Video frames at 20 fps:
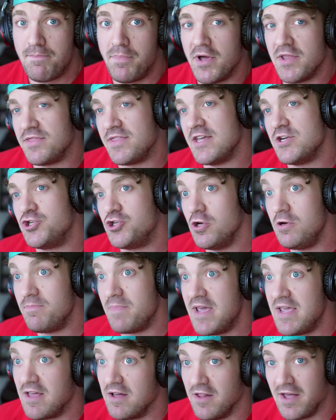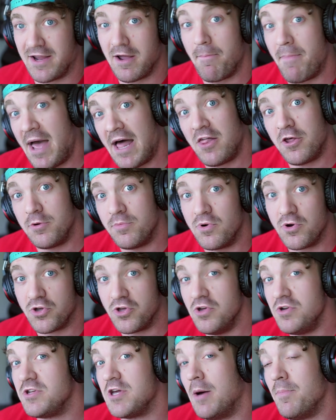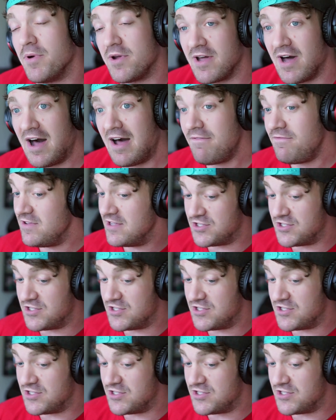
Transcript: but they should make a palatable, good cup of coffee.